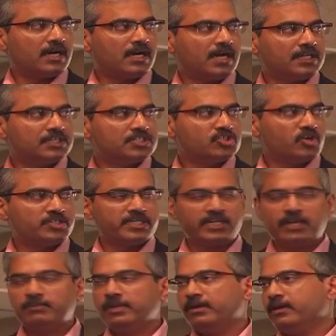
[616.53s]
other joints that
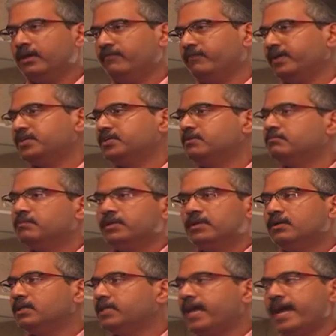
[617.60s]
can be affected.
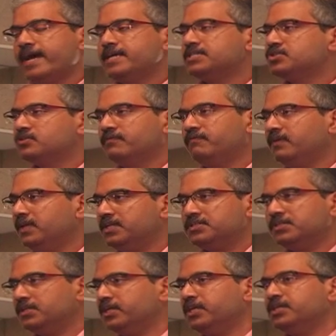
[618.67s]
The hands, the feet,
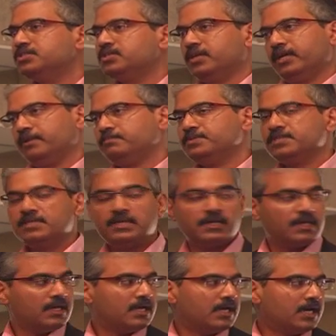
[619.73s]
the knees, the hips.
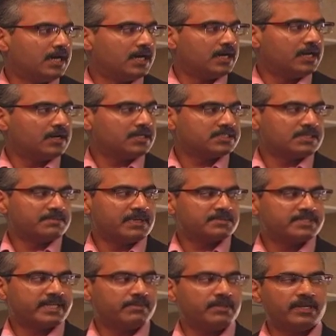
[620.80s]

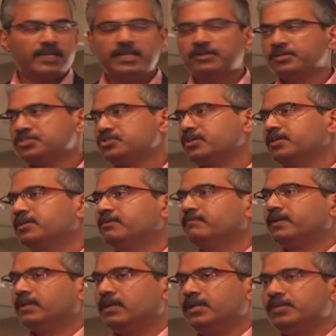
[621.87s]
Sometimes can be really destructive
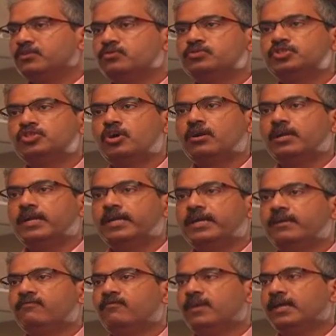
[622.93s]
and lead to shortening
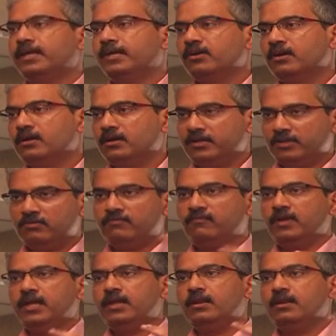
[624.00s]
and flailing,
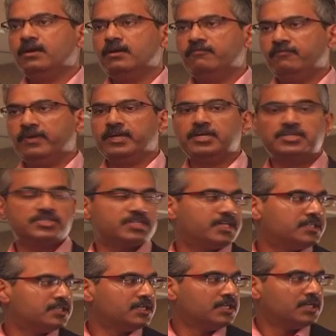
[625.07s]
flail fingers
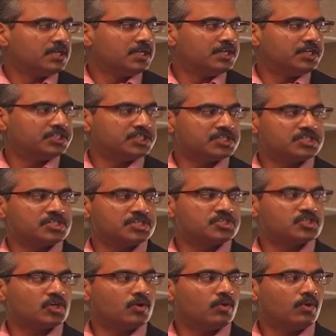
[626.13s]
and digits. And
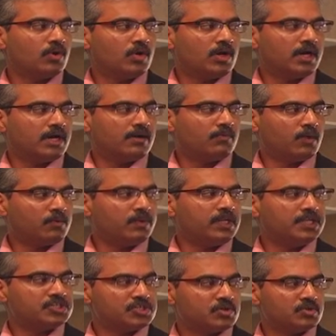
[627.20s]
so what we
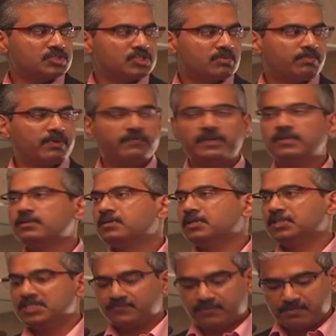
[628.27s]
need to do is to prevent
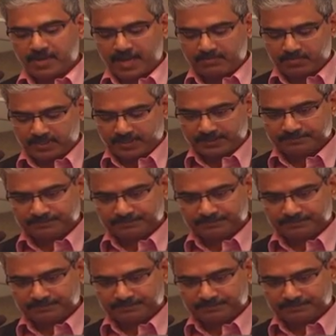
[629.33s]
this from happening.